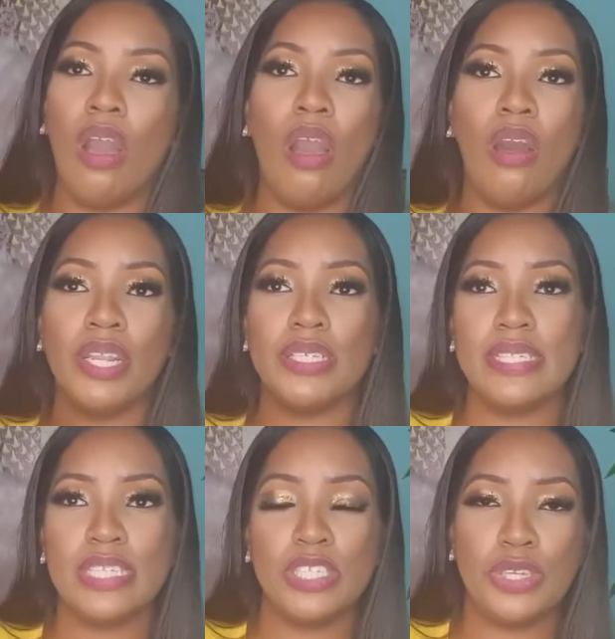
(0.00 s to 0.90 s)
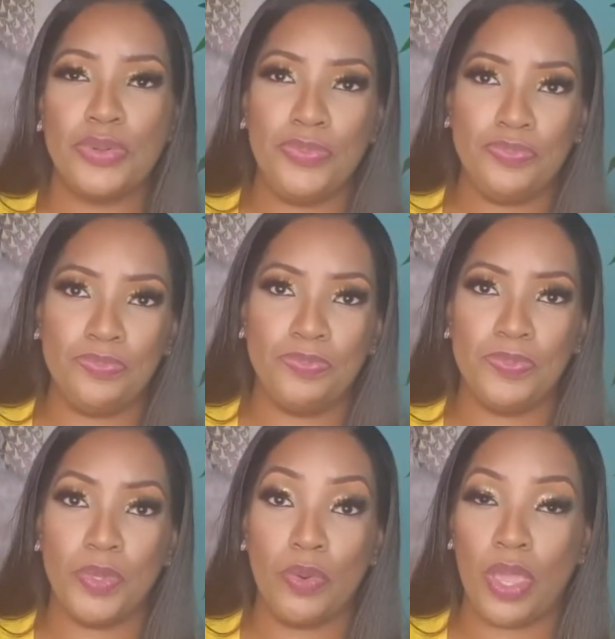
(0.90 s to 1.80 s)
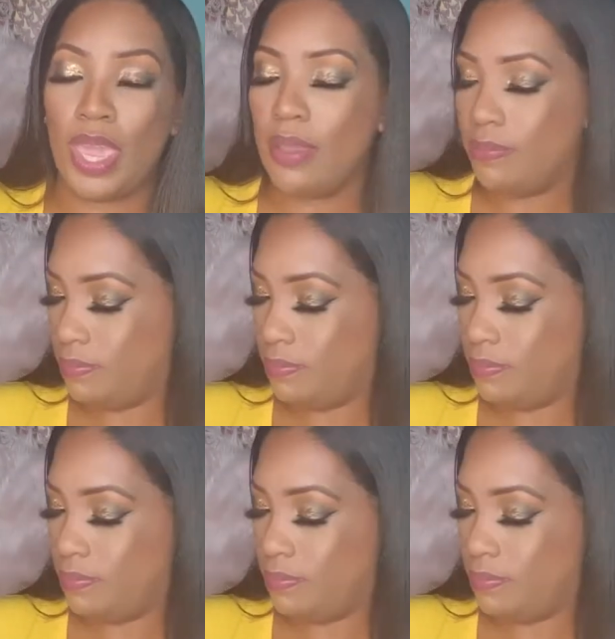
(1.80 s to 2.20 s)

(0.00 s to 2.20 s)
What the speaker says: on a tissue, okay?